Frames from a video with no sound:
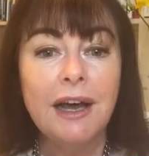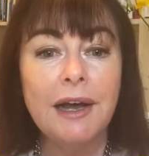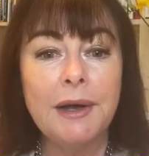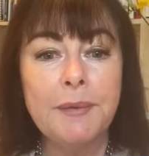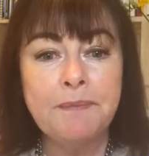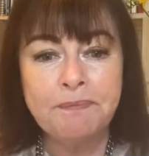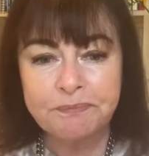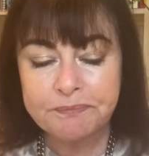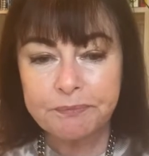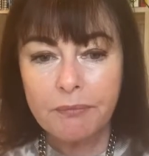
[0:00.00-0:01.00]

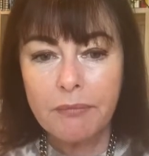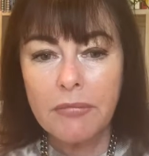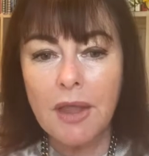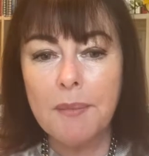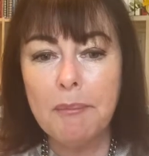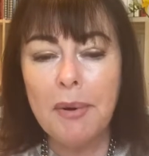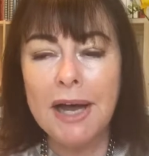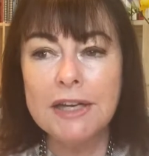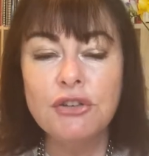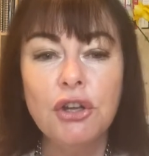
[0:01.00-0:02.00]

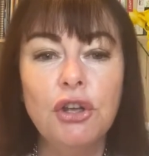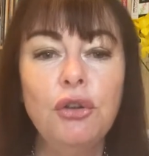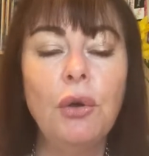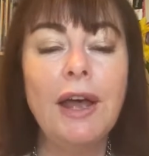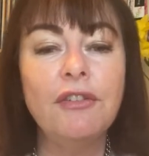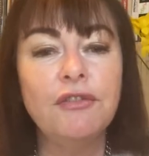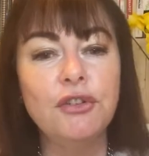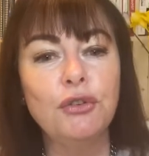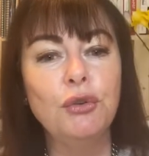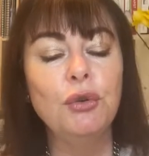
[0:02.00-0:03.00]
But you have
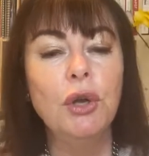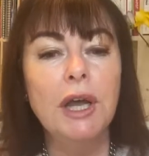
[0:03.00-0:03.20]
to